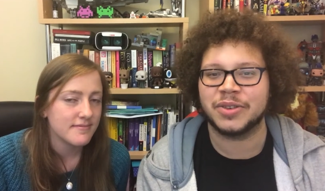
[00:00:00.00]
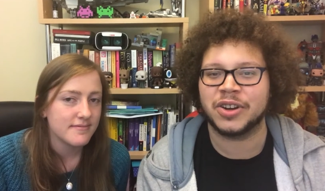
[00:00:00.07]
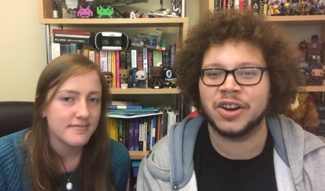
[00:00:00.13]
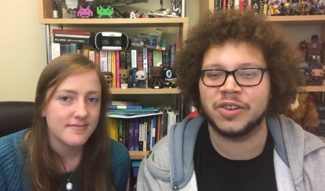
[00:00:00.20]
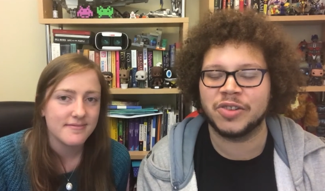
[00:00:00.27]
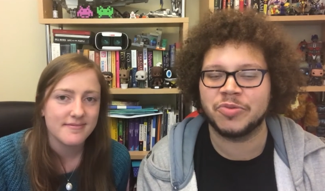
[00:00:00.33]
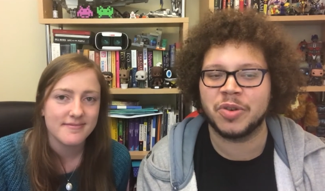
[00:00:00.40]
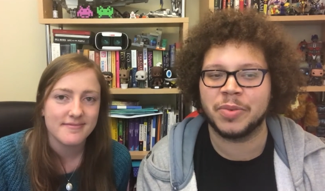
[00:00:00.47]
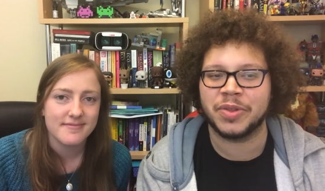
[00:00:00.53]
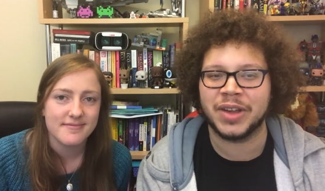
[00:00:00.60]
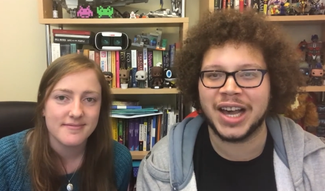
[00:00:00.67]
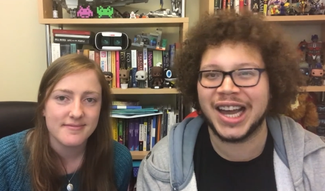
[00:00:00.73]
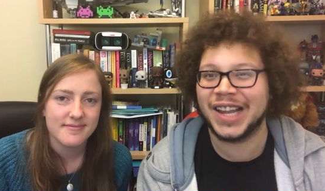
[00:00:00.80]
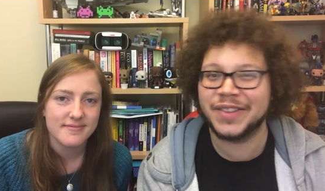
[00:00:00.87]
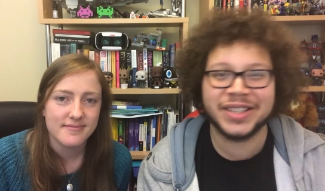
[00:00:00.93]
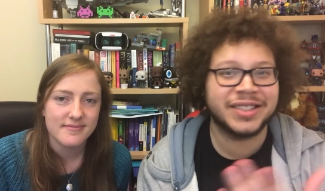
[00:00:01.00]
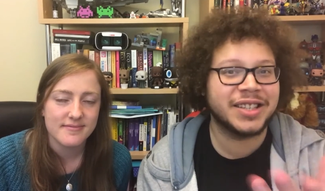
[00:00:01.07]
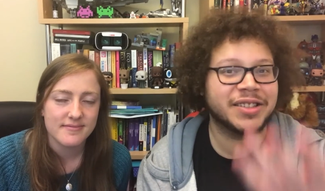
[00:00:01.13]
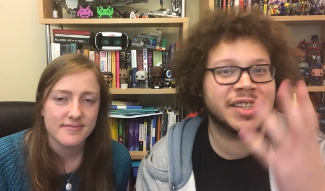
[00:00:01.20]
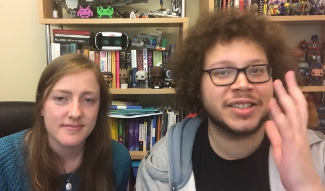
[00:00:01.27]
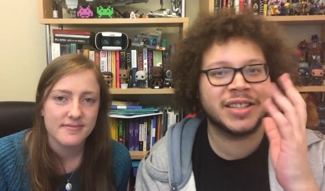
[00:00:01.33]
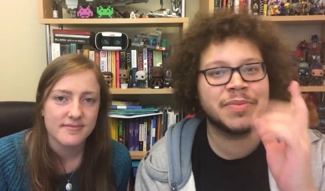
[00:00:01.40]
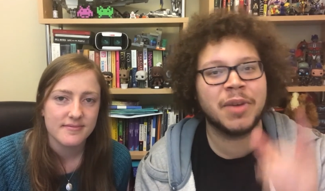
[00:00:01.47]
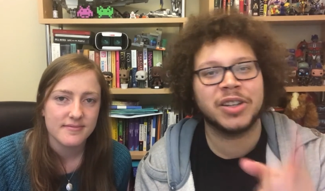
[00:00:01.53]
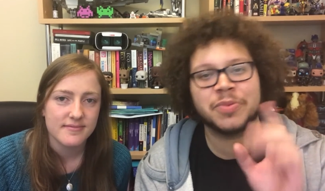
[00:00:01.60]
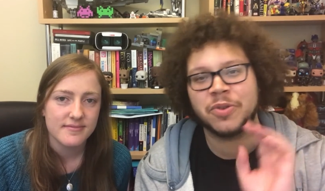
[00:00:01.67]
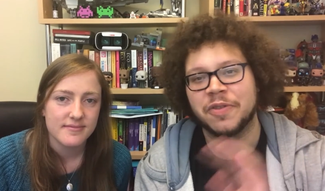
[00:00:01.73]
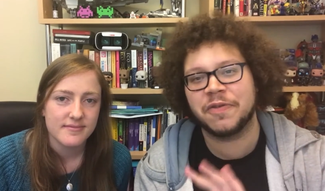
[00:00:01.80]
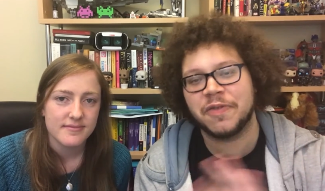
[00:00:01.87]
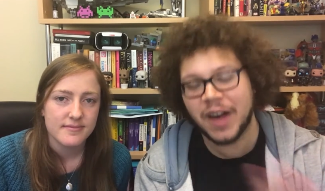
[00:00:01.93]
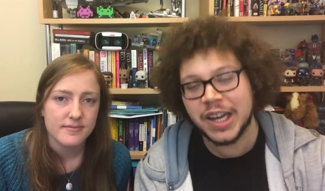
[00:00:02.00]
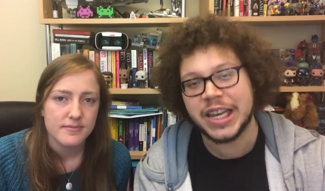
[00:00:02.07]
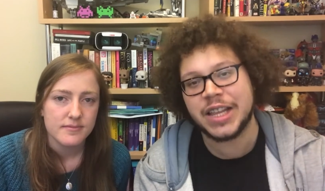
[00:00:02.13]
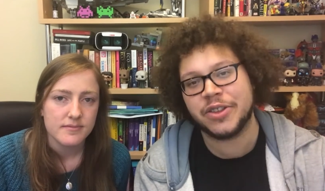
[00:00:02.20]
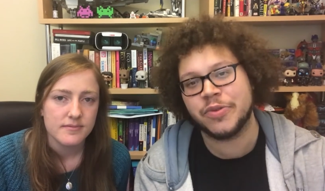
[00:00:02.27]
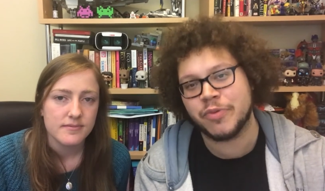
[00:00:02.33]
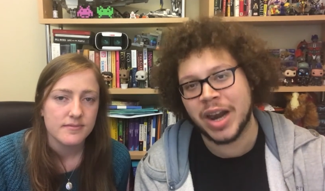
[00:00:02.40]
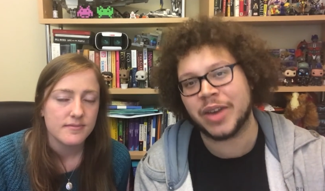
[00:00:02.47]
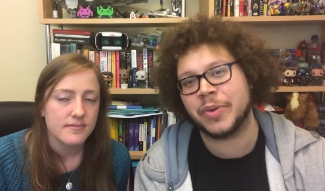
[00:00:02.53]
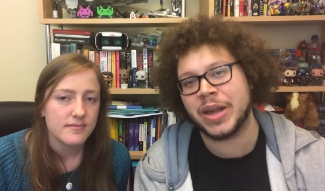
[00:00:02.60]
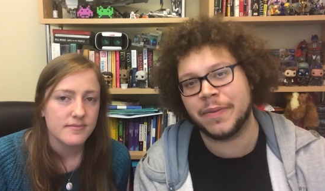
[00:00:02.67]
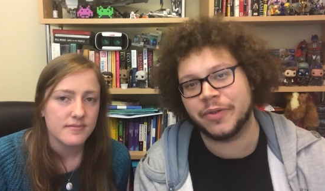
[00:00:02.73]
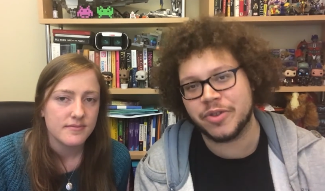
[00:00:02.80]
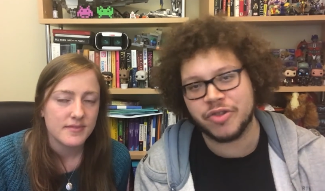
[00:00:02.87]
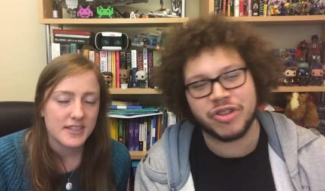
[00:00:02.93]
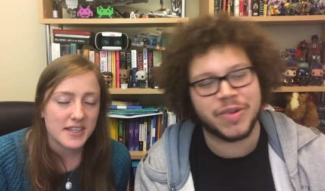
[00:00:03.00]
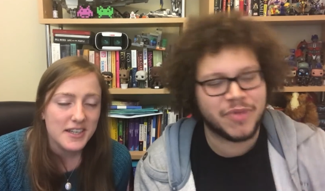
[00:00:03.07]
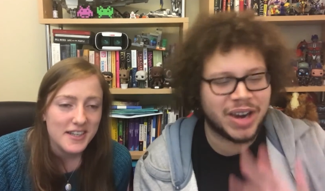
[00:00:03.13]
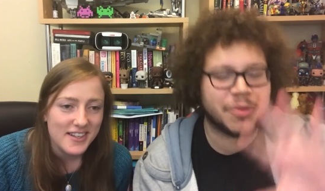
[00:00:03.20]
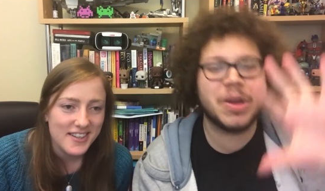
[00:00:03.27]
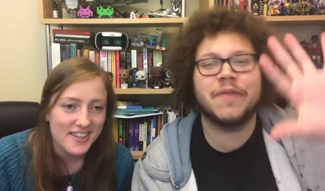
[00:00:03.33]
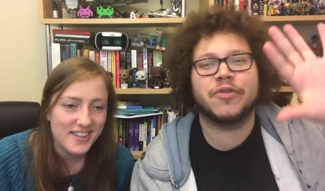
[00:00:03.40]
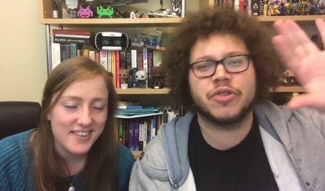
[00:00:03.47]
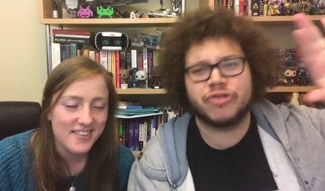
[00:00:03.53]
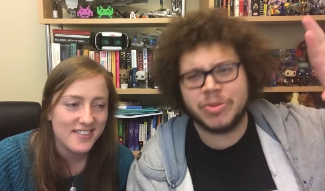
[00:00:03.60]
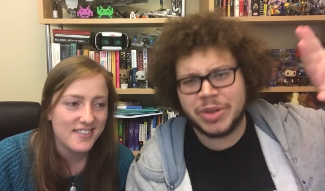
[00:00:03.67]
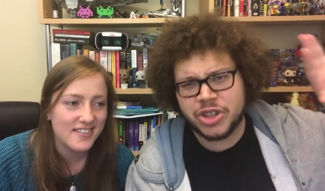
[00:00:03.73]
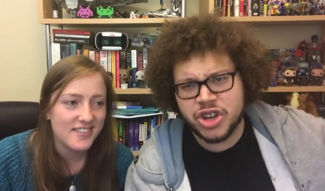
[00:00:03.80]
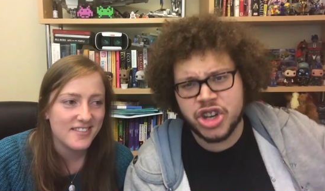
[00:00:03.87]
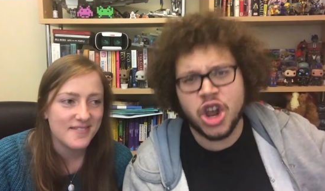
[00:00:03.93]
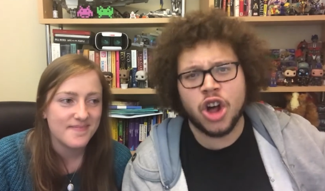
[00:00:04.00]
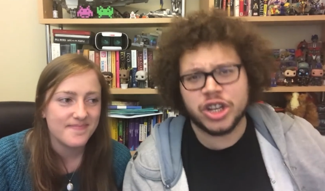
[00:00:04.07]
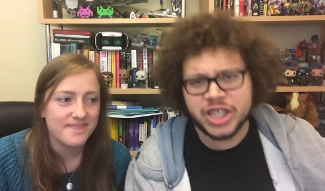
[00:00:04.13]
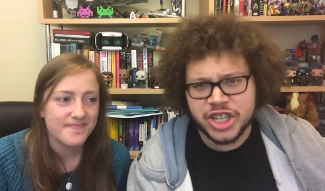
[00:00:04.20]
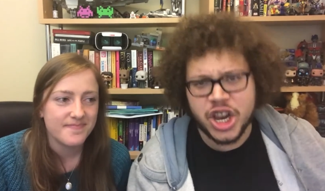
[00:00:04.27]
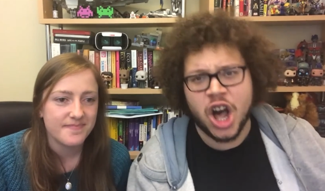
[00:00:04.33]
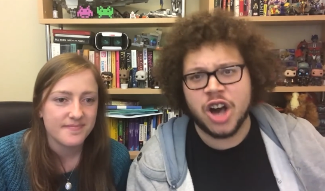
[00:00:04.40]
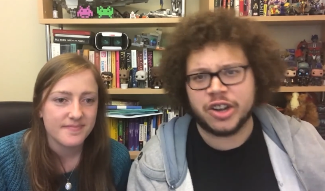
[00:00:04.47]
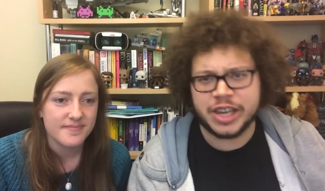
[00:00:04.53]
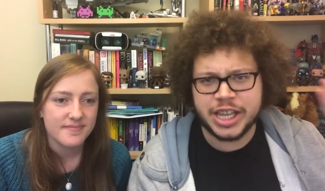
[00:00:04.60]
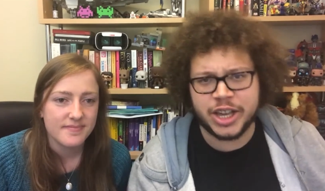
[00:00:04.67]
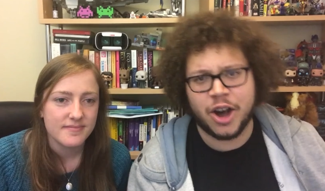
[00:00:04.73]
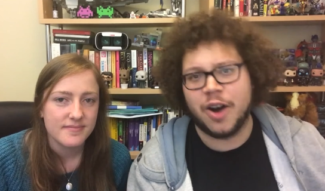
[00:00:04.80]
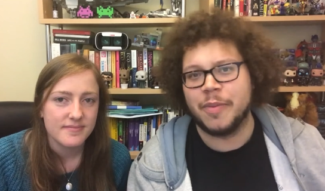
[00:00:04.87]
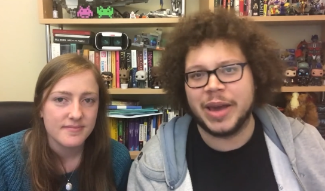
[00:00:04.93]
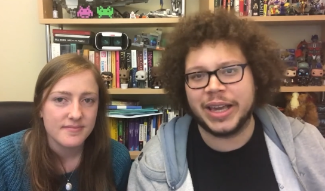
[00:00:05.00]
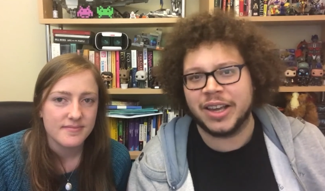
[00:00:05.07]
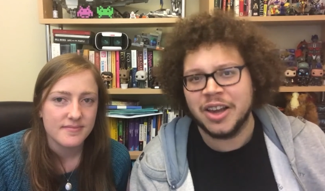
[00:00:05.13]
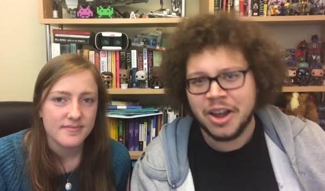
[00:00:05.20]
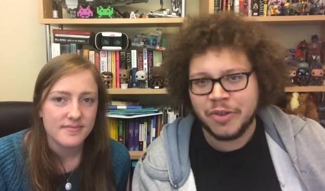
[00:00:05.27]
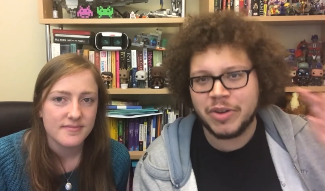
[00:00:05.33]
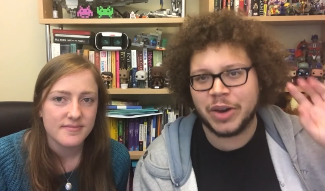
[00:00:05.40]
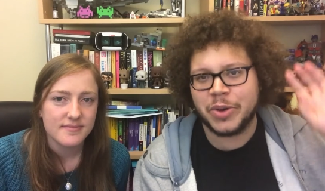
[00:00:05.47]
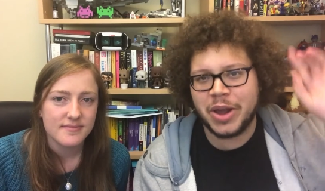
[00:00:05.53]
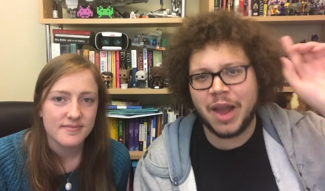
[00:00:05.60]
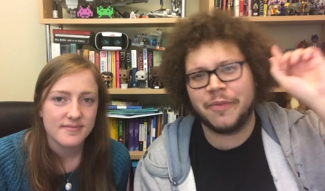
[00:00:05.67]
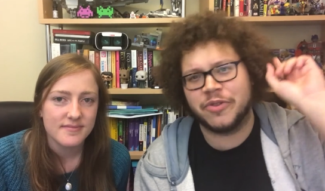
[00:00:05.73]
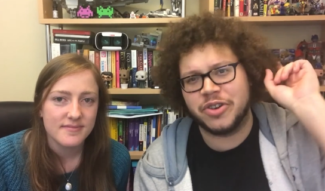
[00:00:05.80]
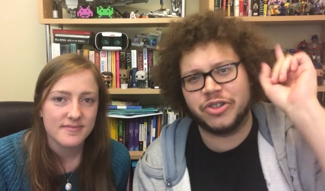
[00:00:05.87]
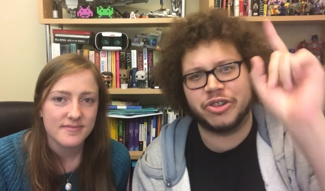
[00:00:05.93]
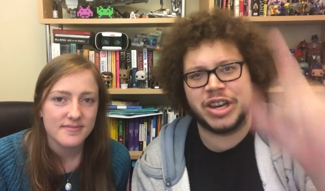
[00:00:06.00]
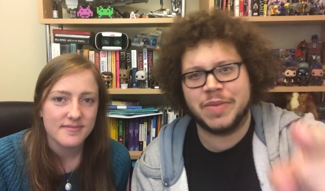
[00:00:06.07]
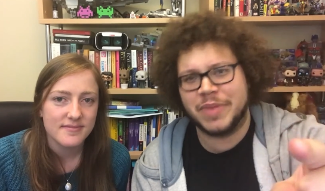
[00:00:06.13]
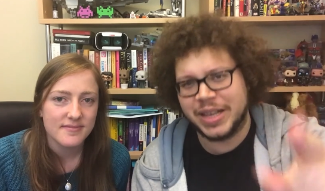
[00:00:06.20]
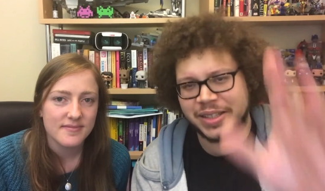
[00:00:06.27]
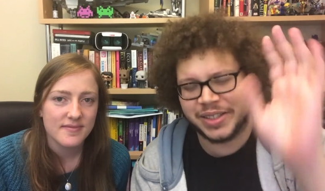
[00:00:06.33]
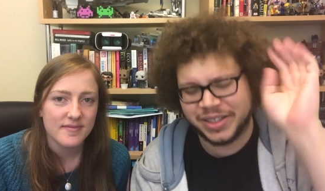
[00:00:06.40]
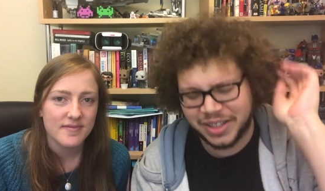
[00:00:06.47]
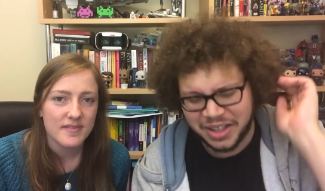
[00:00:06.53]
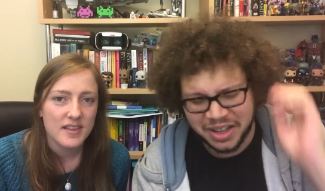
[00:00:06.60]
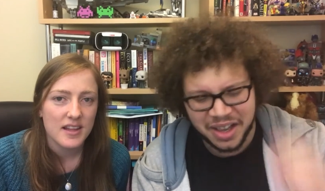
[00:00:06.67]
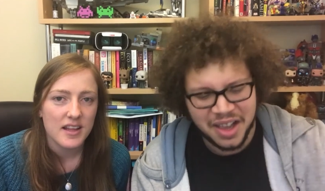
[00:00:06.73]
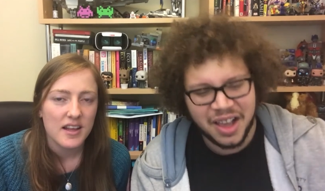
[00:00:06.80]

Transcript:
Speaker 1: so I can't really remember that. And this is this is much more funny than Requiem for a Dream. Requiem for a Dream is not darkly comic. Requiem for a Dream is...